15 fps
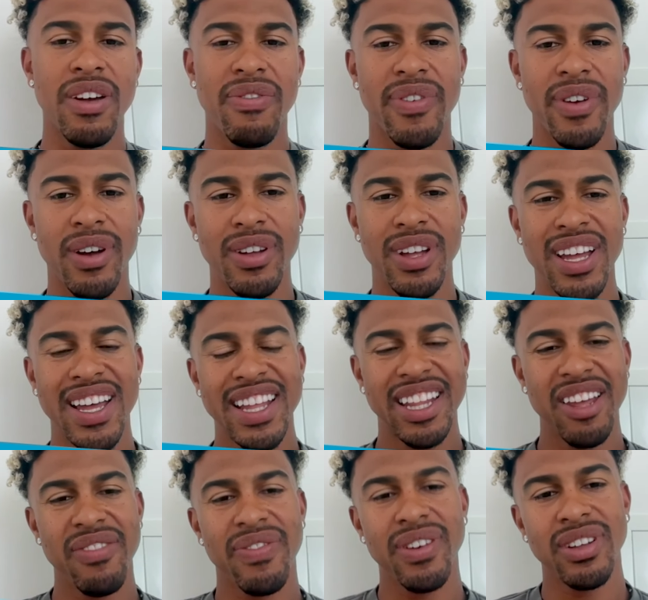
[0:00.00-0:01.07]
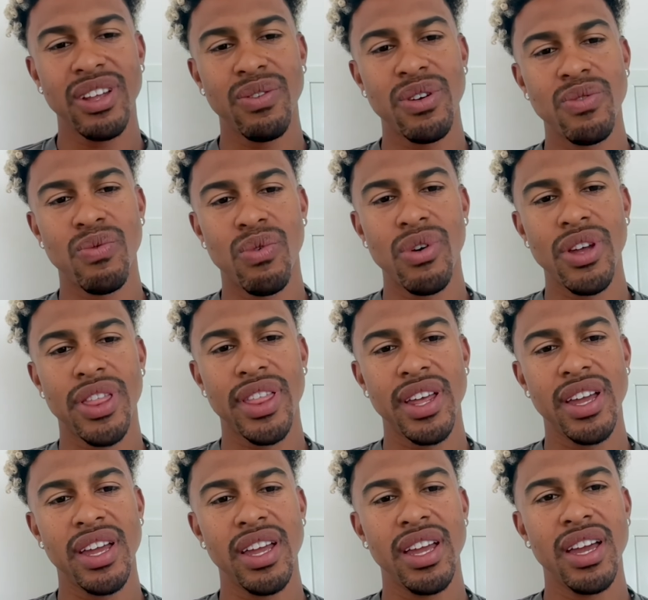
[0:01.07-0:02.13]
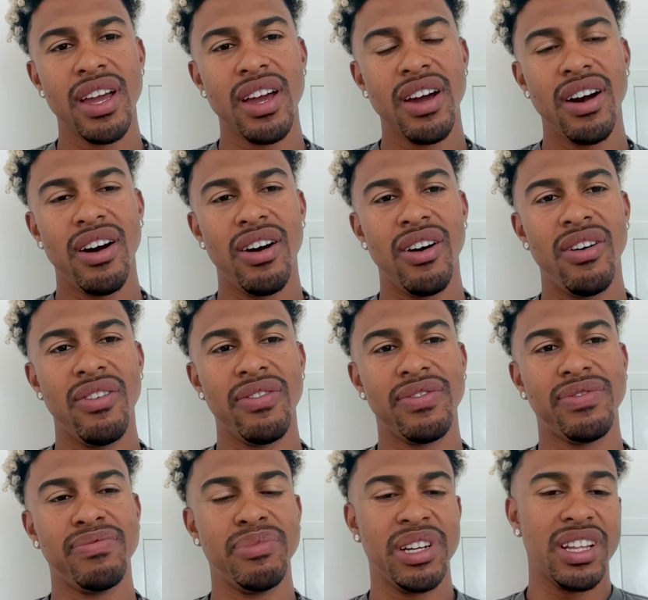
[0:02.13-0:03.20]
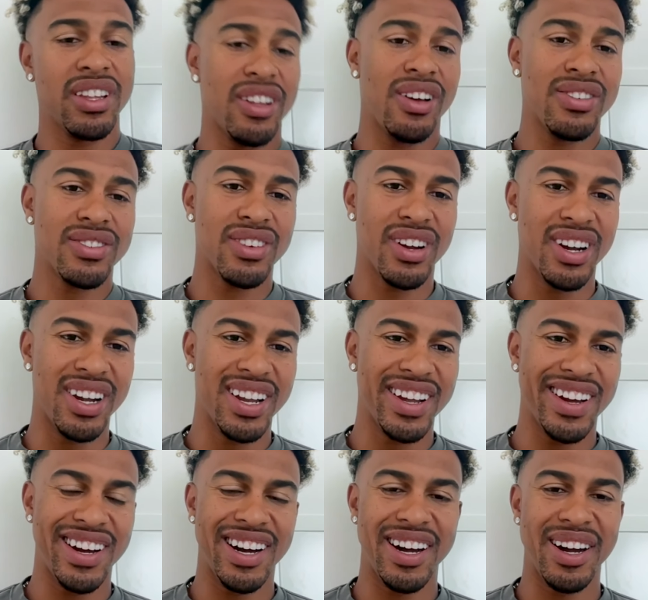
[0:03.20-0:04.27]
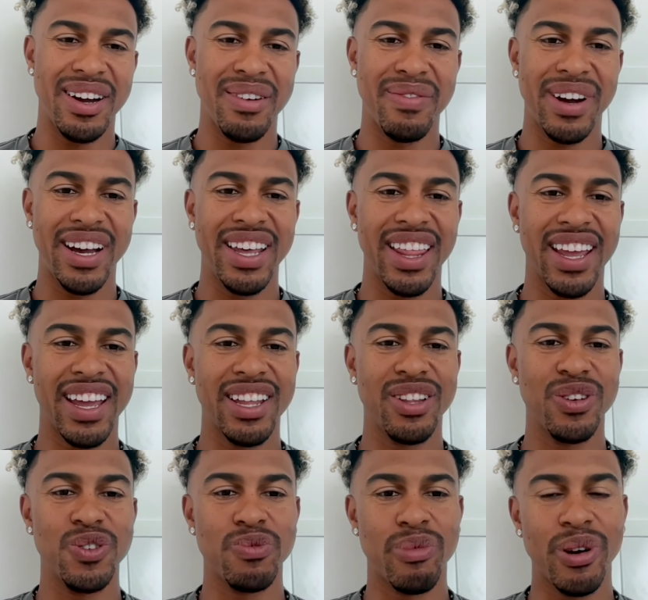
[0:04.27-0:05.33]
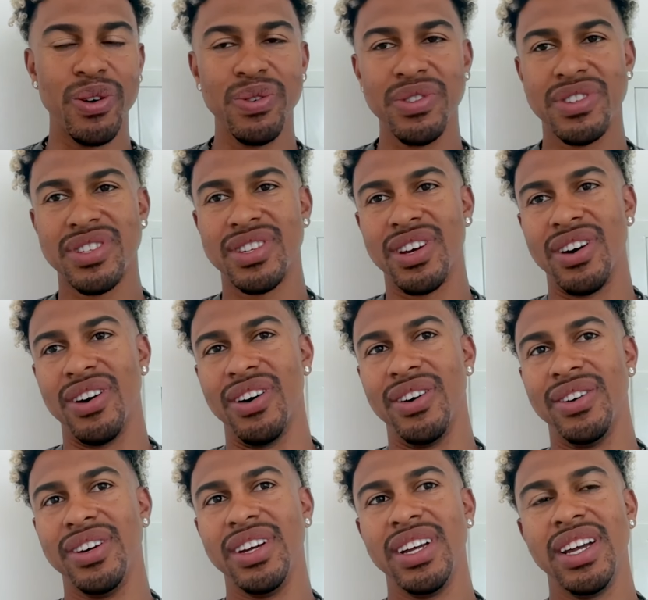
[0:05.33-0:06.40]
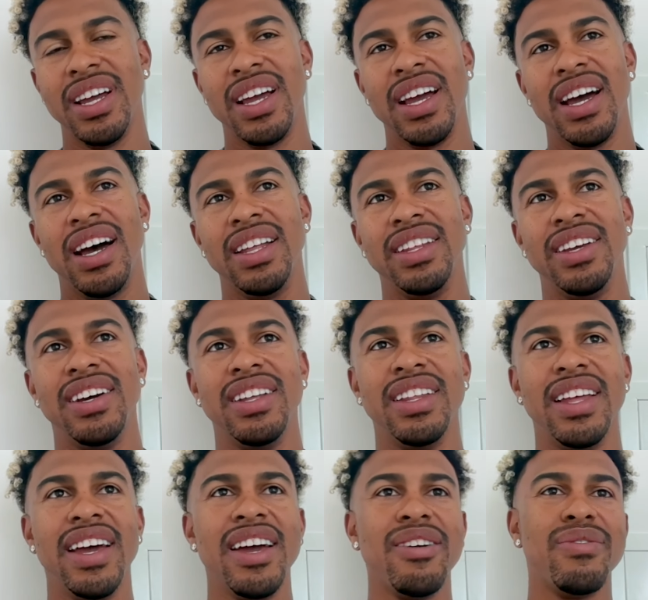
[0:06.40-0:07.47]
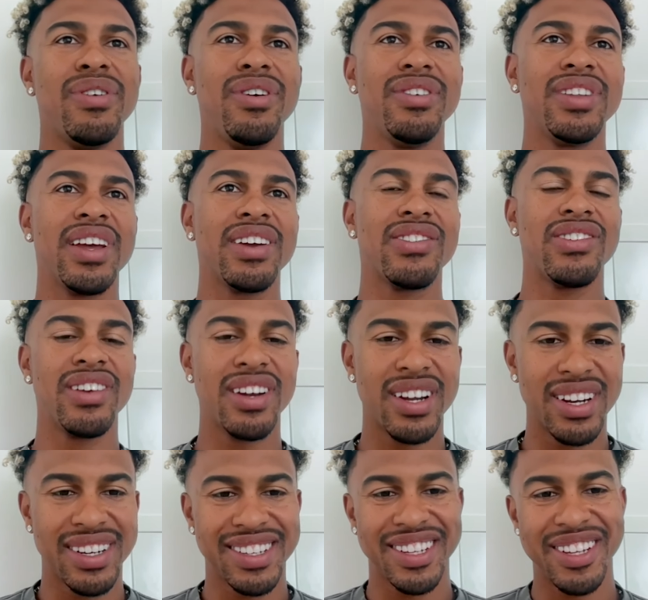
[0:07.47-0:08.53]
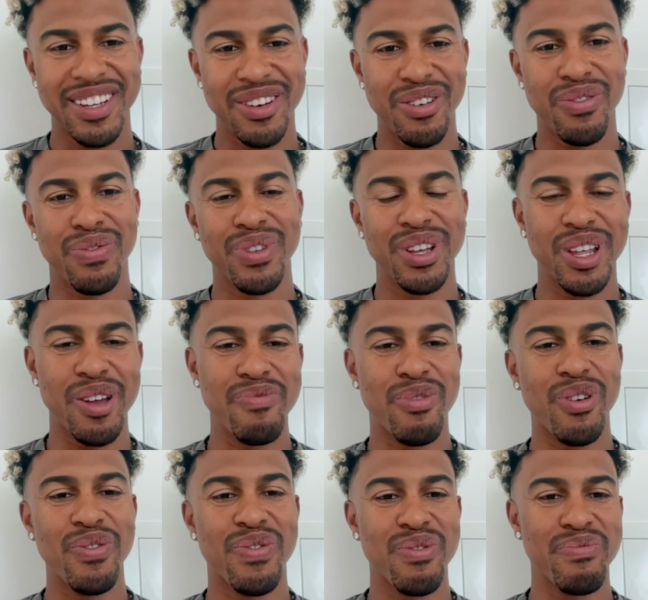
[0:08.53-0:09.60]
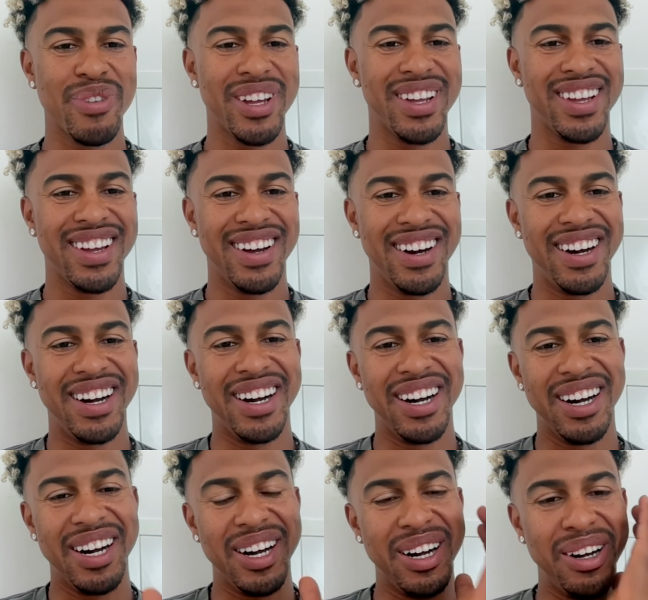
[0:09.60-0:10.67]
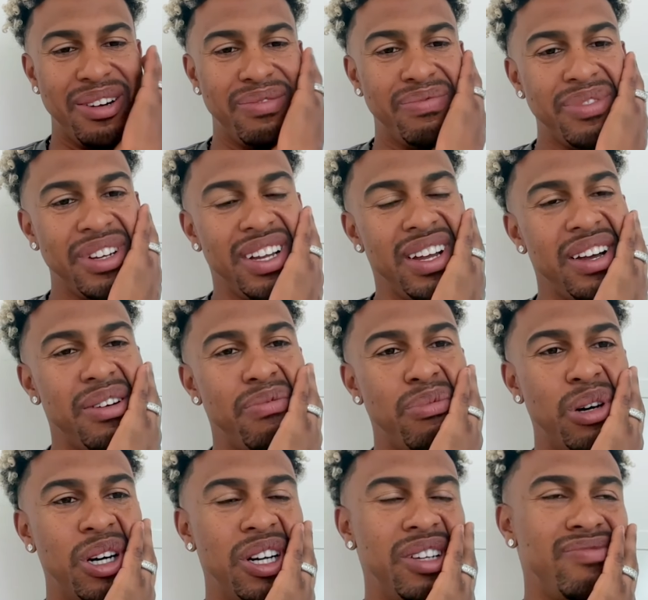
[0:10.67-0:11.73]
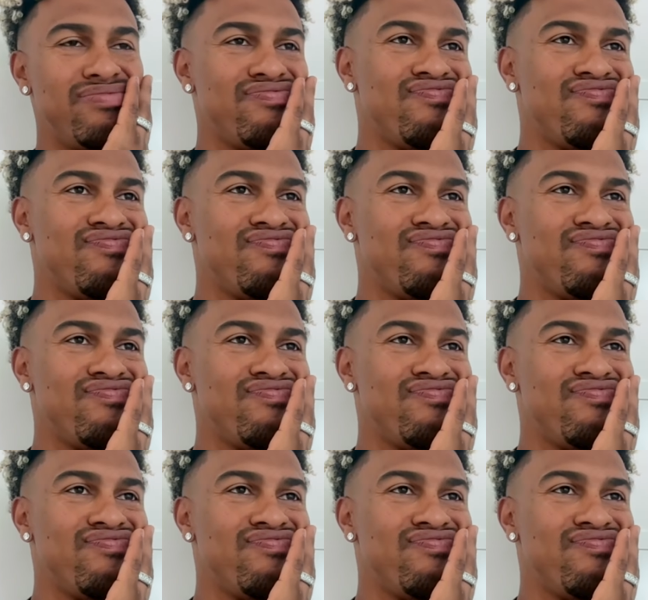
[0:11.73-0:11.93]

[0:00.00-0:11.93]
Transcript: felt they were worthy of being an All-Star. I didn't get those votes. So at the end of the day, well, next year, hopefully they vote for me. But